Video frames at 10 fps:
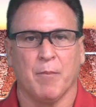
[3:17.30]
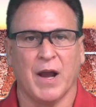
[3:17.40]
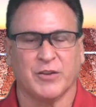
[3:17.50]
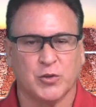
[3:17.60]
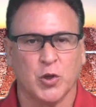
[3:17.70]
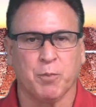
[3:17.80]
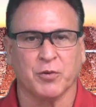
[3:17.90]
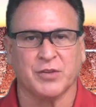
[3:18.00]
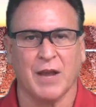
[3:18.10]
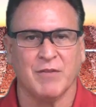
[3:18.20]
my
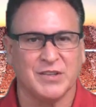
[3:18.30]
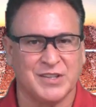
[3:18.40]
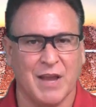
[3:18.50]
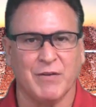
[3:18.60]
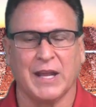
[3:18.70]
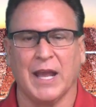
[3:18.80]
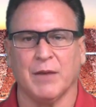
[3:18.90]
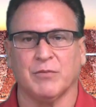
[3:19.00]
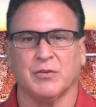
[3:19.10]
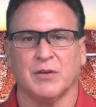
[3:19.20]
Super 7, seven
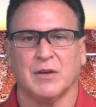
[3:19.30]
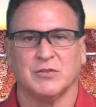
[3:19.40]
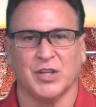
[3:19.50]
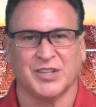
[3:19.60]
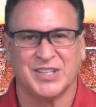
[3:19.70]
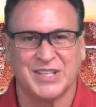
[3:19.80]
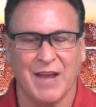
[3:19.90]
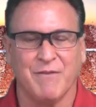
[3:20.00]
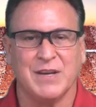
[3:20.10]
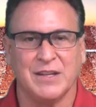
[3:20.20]
games, just
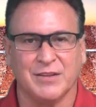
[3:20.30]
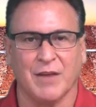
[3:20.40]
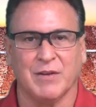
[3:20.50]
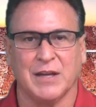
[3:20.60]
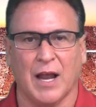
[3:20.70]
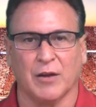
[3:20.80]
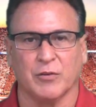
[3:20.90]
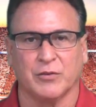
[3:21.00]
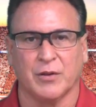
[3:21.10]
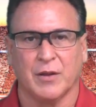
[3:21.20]

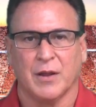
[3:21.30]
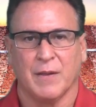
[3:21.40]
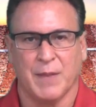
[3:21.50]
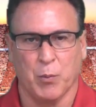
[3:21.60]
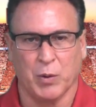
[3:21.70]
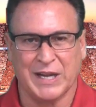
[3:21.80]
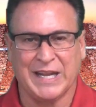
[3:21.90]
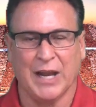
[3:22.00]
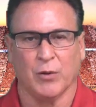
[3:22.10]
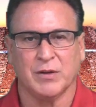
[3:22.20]
$77 that we're
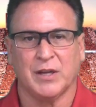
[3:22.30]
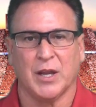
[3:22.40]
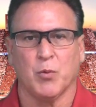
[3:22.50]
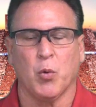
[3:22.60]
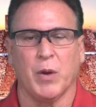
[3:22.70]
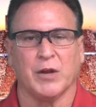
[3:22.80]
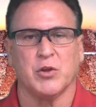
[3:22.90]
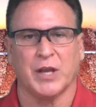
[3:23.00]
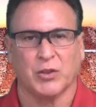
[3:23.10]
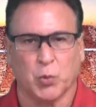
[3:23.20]
guaranteeing will win, or
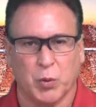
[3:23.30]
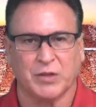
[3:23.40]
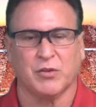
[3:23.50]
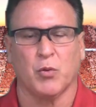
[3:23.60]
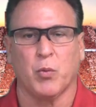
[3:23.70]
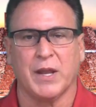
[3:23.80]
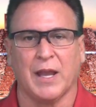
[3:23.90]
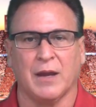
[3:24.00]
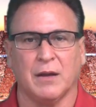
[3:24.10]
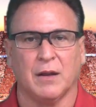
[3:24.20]
you get the rest of the
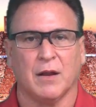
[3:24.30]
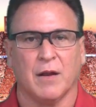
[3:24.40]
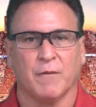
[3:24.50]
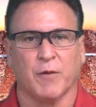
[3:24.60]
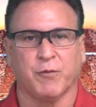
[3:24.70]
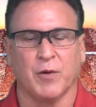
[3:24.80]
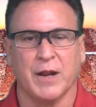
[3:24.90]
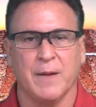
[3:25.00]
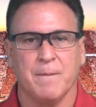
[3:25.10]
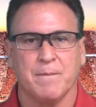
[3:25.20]
weekend for
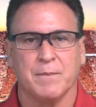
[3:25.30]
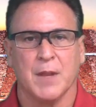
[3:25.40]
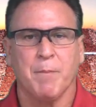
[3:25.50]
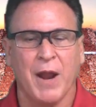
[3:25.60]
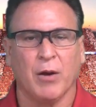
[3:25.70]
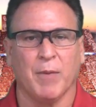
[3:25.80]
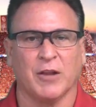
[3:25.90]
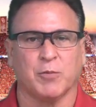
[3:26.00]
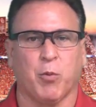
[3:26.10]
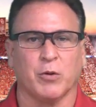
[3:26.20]
free,
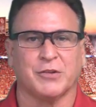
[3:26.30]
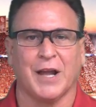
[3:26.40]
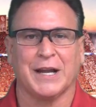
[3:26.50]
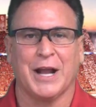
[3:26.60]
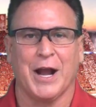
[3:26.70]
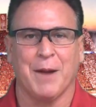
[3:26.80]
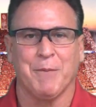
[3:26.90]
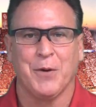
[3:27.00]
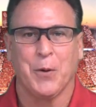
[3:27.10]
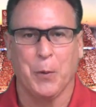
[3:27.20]
ParamountSports.com
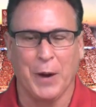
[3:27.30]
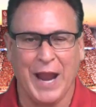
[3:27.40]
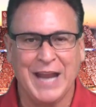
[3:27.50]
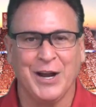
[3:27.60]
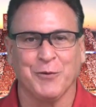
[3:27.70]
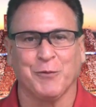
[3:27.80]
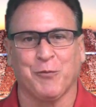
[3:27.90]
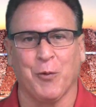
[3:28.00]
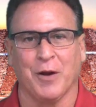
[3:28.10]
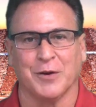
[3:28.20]
or
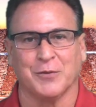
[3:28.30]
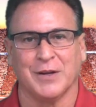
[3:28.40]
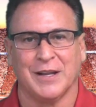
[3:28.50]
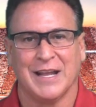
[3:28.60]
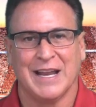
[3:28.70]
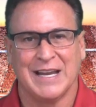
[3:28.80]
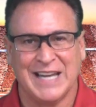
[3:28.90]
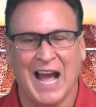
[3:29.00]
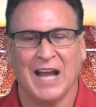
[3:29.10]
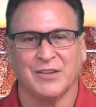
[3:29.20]

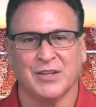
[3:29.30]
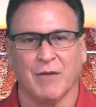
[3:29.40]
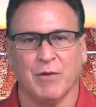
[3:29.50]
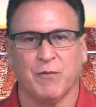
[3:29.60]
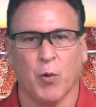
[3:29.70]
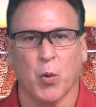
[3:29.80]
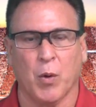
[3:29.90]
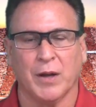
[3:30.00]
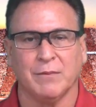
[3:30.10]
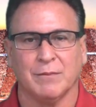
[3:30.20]

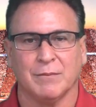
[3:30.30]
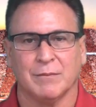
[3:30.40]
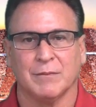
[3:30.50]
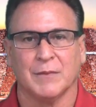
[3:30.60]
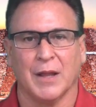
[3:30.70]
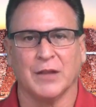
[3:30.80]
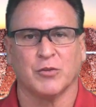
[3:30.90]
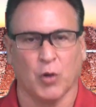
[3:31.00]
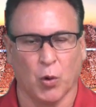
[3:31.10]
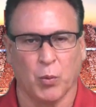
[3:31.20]
800-400-9741 and
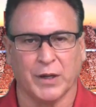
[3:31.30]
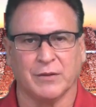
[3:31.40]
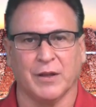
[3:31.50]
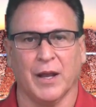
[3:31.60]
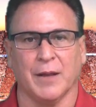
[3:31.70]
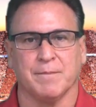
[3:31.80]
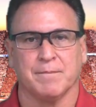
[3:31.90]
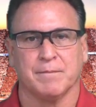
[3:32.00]
start winning today.